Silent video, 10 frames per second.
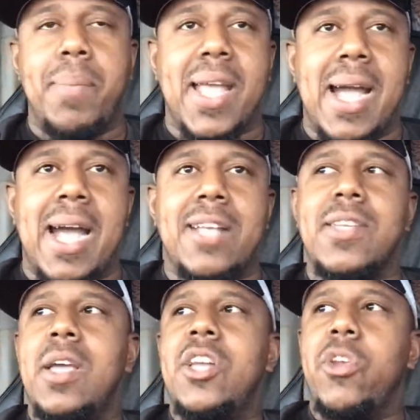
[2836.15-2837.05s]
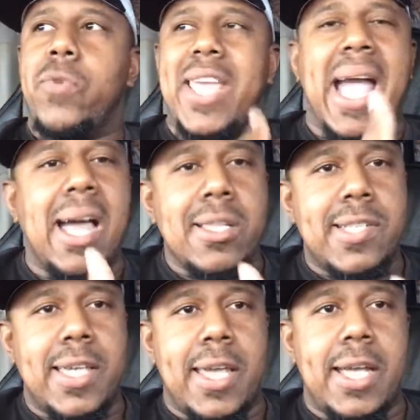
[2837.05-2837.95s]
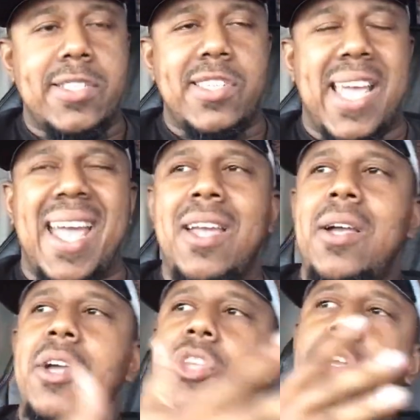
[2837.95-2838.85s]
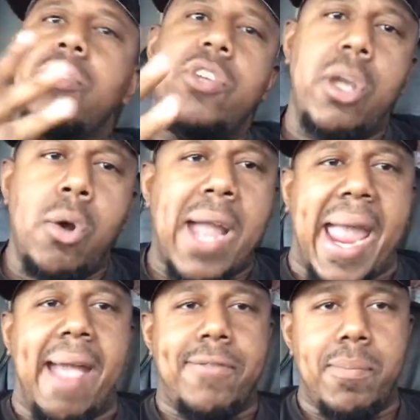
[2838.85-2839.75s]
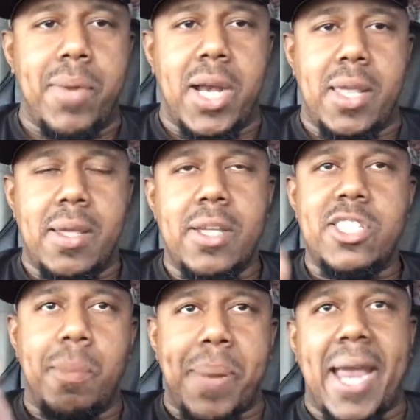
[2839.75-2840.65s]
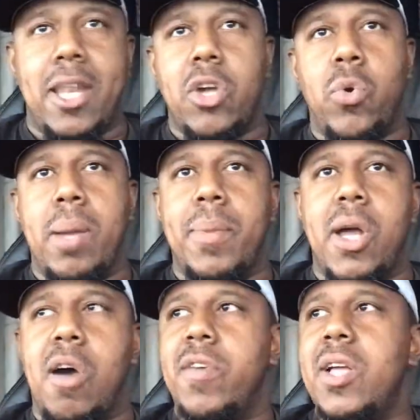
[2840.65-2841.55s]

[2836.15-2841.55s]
Because the reality is that you do have the money to pay the equipment off.